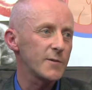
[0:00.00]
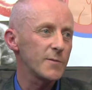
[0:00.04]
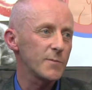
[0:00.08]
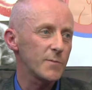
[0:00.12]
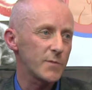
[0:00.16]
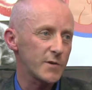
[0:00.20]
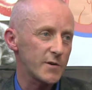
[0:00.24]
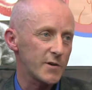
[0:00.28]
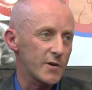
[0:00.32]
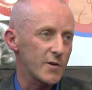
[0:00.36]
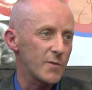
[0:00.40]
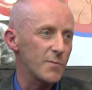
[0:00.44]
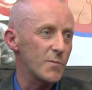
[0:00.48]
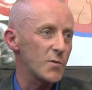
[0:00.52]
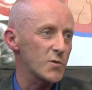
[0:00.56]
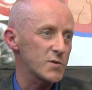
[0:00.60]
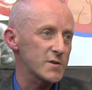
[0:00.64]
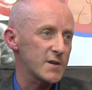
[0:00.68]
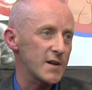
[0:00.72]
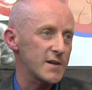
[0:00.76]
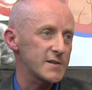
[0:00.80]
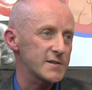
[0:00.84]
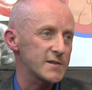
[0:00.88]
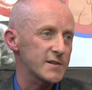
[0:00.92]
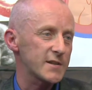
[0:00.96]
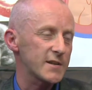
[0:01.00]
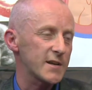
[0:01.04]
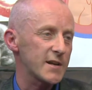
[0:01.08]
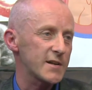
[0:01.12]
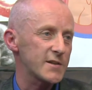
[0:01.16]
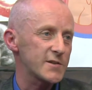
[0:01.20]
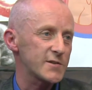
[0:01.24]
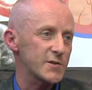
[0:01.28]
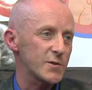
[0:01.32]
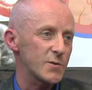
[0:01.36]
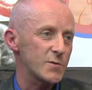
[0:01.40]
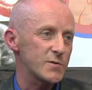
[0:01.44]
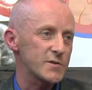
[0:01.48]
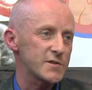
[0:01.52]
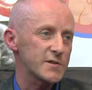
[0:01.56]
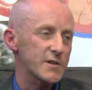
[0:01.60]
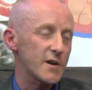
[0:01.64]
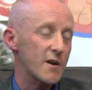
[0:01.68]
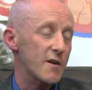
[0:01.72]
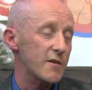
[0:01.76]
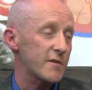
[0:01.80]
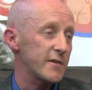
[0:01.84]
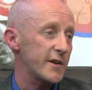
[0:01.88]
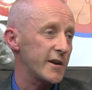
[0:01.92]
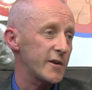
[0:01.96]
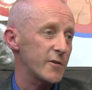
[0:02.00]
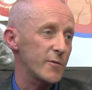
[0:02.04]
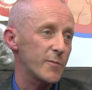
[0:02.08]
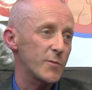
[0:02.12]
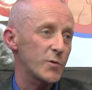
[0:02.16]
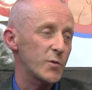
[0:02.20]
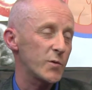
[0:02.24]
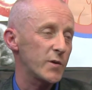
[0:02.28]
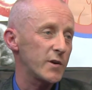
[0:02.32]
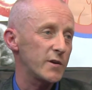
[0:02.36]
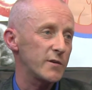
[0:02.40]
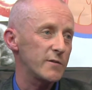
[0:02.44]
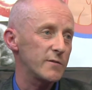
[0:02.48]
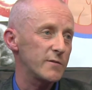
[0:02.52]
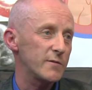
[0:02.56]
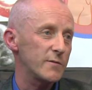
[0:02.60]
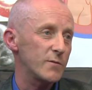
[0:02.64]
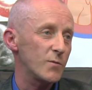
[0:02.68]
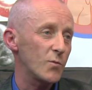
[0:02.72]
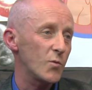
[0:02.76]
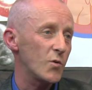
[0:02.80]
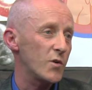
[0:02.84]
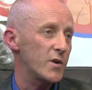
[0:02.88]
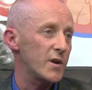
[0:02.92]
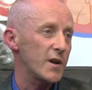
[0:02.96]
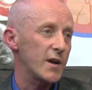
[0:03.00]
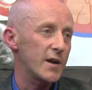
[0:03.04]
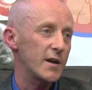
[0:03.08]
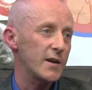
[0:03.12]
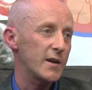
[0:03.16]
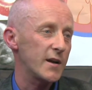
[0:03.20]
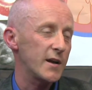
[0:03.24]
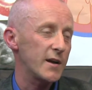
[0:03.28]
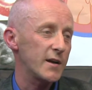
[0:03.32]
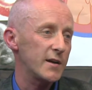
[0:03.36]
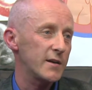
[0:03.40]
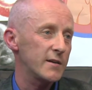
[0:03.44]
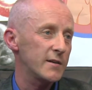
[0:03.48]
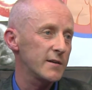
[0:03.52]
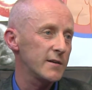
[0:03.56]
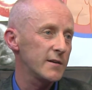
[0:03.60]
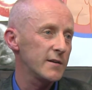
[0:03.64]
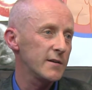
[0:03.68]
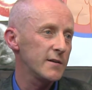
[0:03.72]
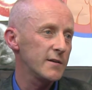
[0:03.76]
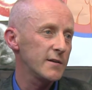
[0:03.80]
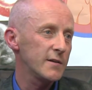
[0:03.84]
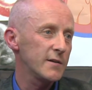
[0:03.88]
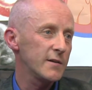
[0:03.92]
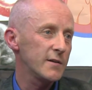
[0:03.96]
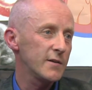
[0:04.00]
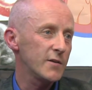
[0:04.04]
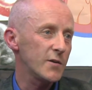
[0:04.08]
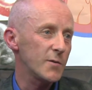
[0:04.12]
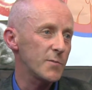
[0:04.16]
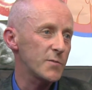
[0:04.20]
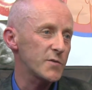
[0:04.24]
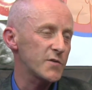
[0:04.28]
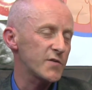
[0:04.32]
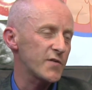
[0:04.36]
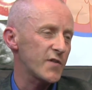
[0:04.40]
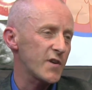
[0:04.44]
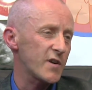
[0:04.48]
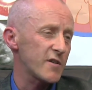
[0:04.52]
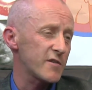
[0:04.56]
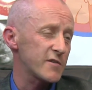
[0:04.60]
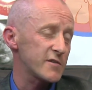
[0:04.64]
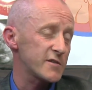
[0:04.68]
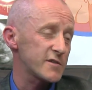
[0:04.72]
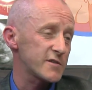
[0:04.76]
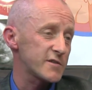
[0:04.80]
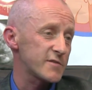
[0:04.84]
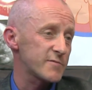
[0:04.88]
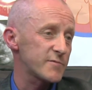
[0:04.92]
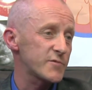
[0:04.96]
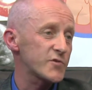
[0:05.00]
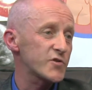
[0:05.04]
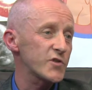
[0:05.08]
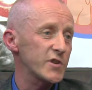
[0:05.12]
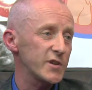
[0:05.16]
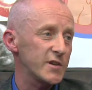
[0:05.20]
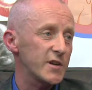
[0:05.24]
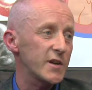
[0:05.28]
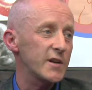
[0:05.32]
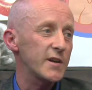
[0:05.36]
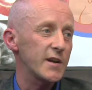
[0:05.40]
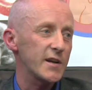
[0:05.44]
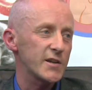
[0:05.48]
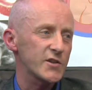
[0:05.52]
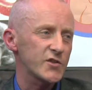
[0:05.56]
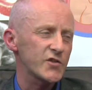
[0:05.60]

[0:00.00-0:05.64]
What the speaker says: But now most lads can get a suit start now between 199 up as far as 399.